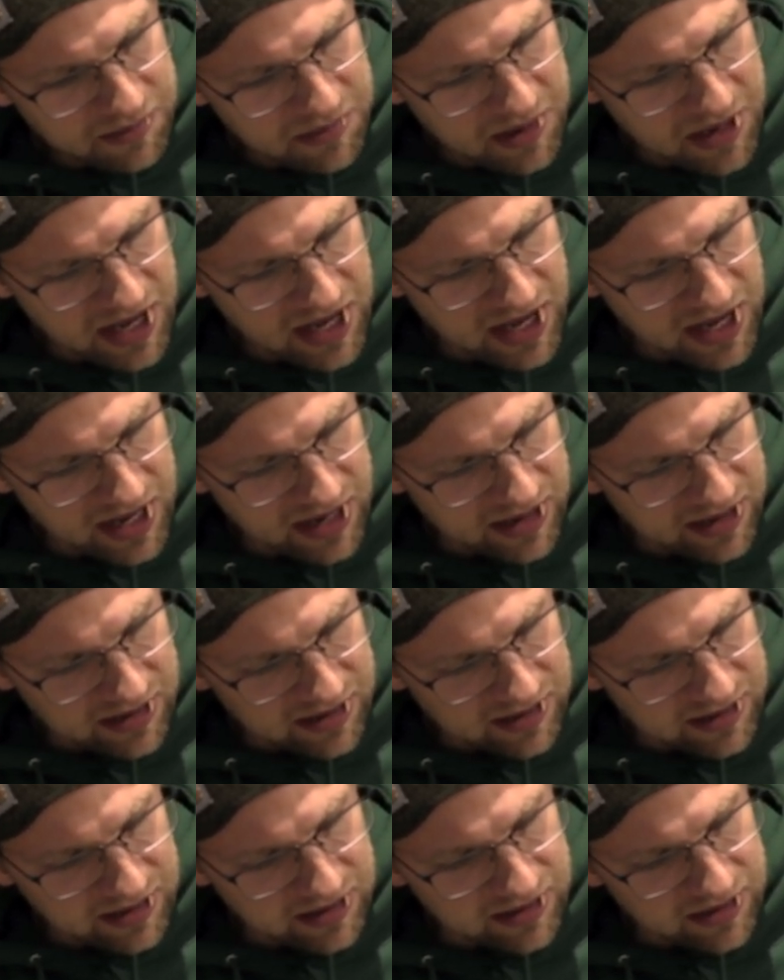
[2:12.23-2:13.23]
man,
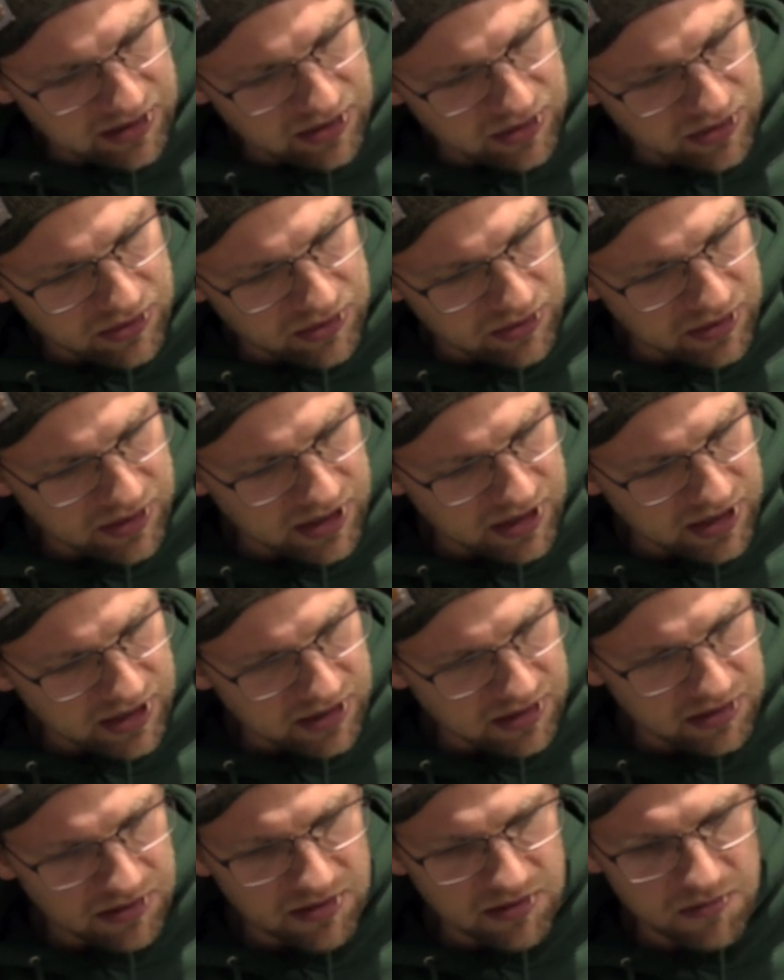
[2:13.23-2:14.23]
you know,
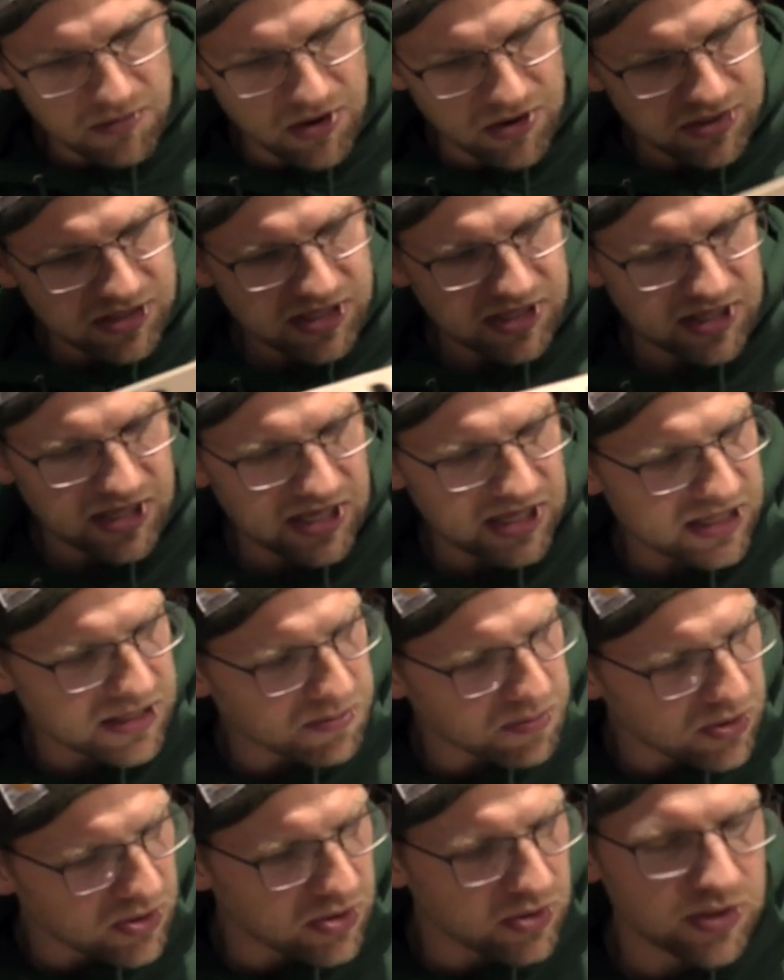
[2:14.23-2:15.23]
uh, most of this
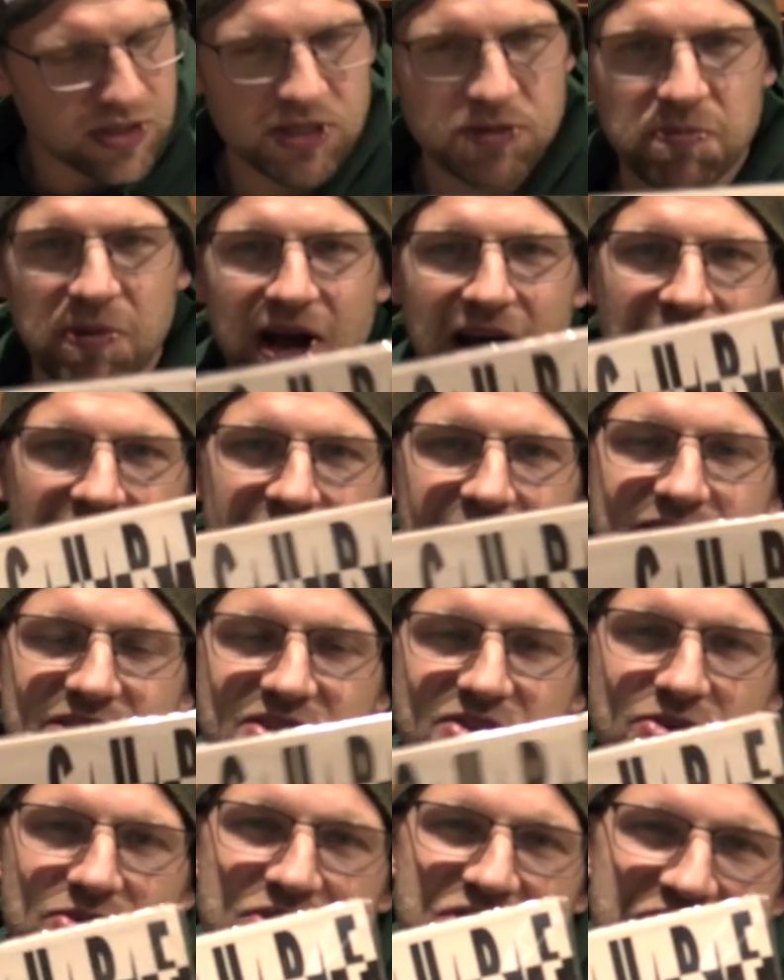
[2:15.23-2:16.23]
produced by
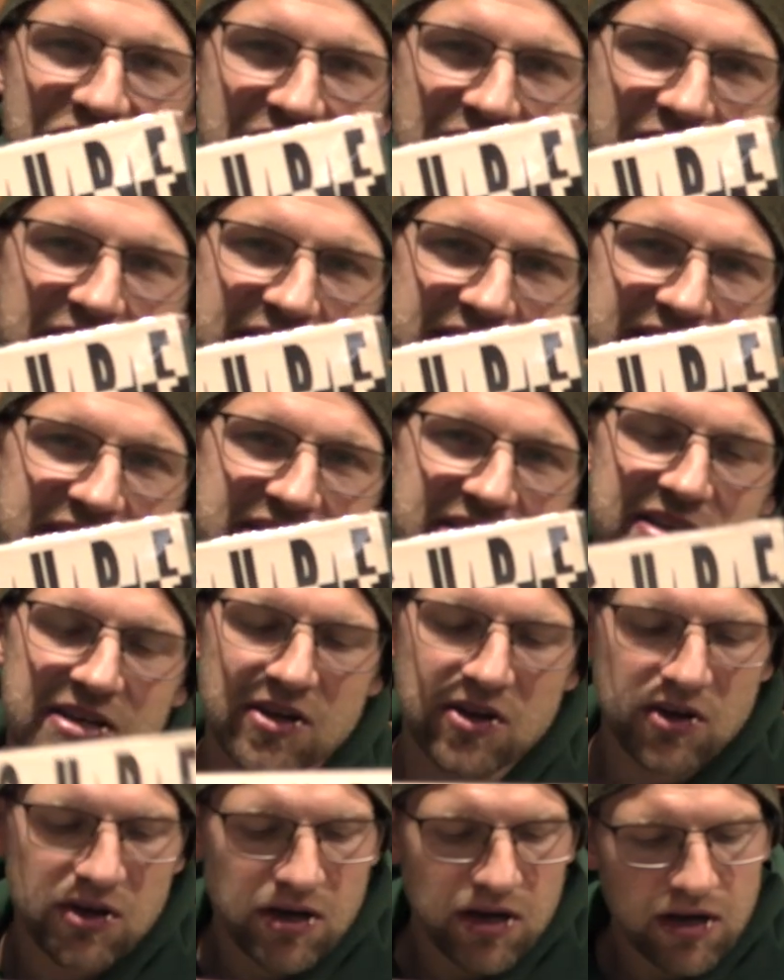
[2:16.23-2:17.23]
Sir Jinx,
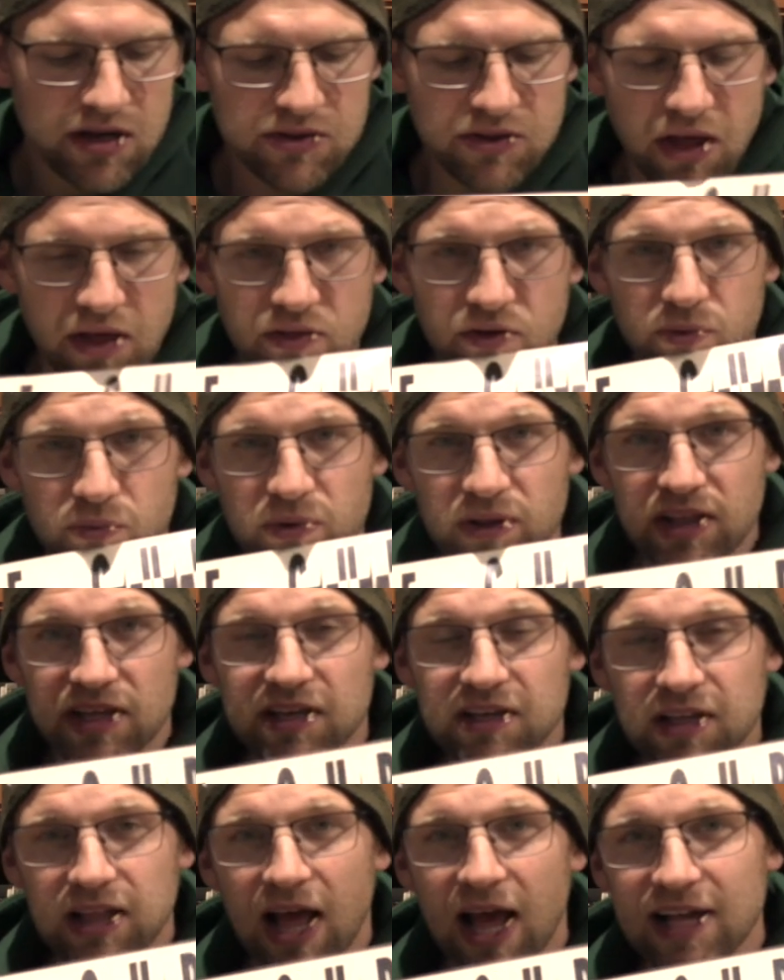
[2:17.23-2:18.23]
another really
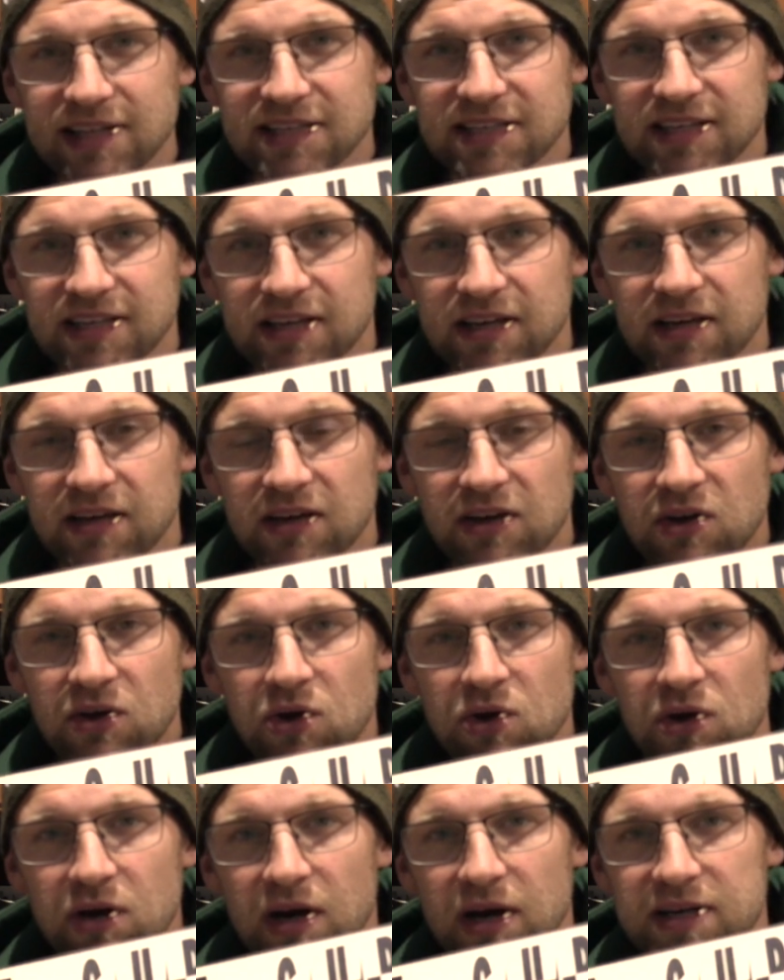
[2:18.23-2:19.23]
classic
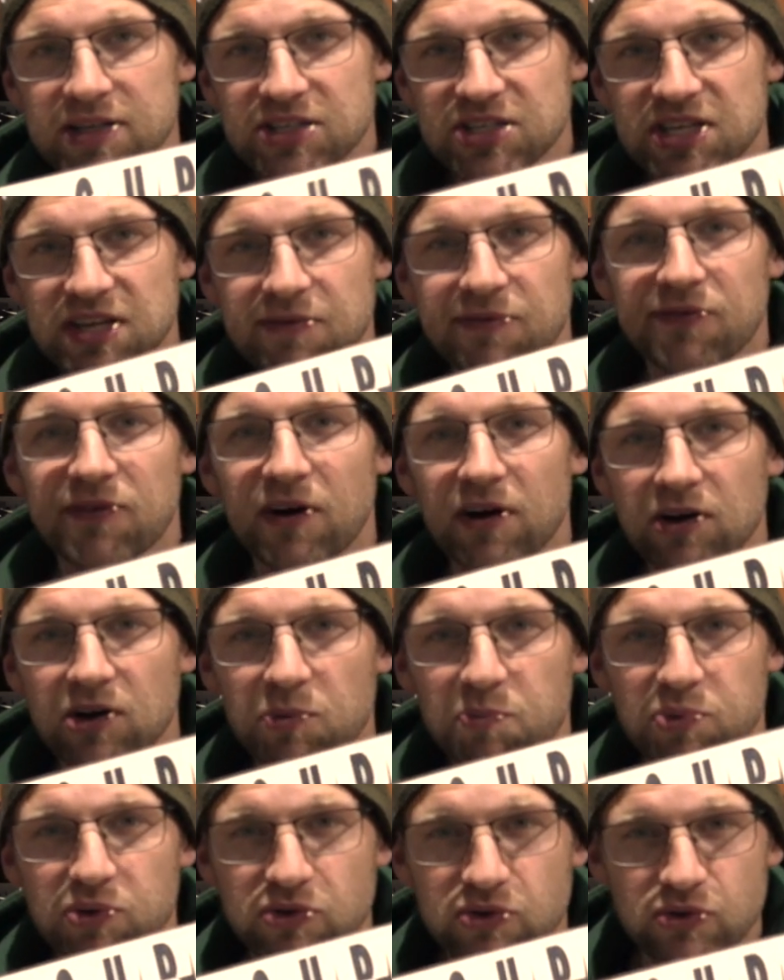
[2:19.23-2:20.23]
a funk
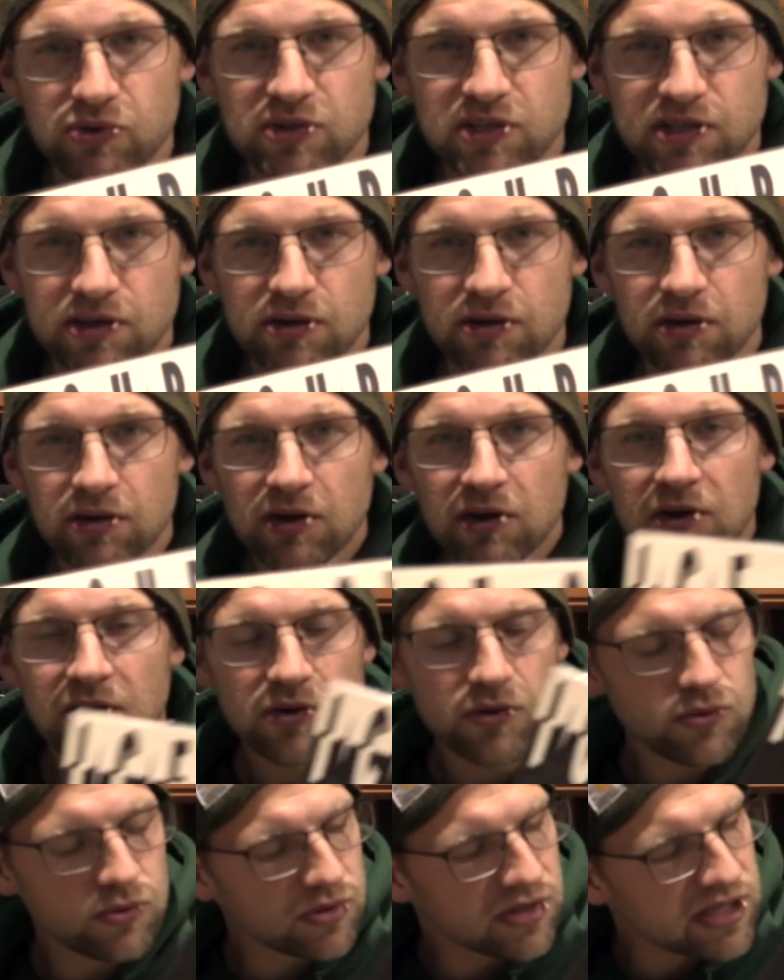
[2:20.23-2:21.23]
producer
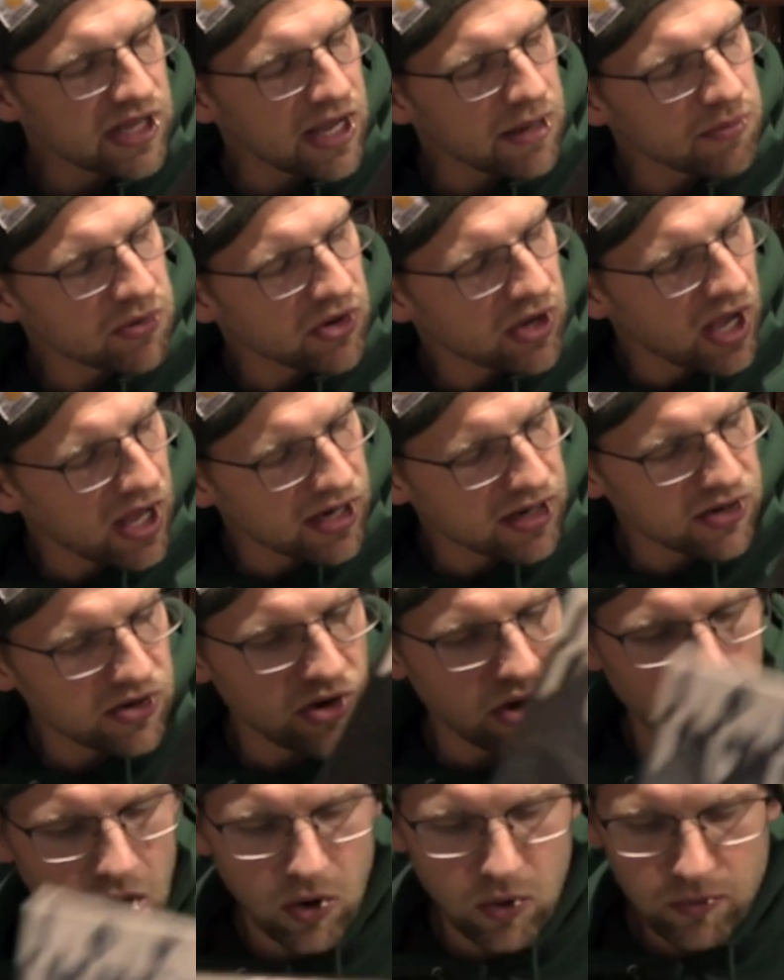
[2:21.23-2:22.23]
whose name you gotta
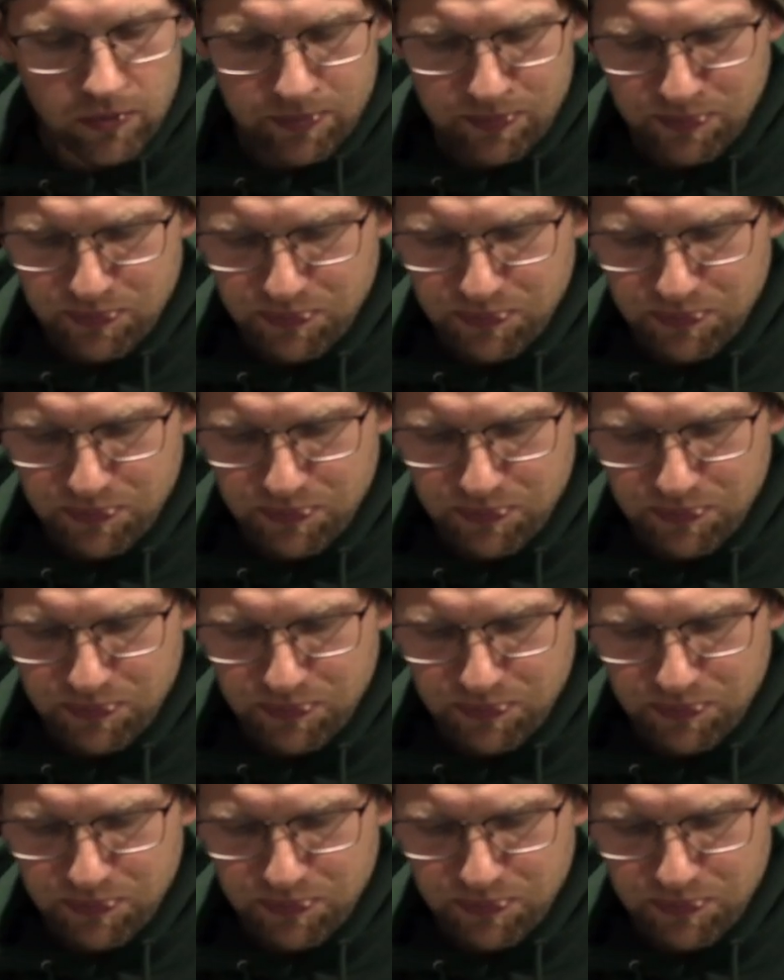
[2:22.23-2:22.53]
know.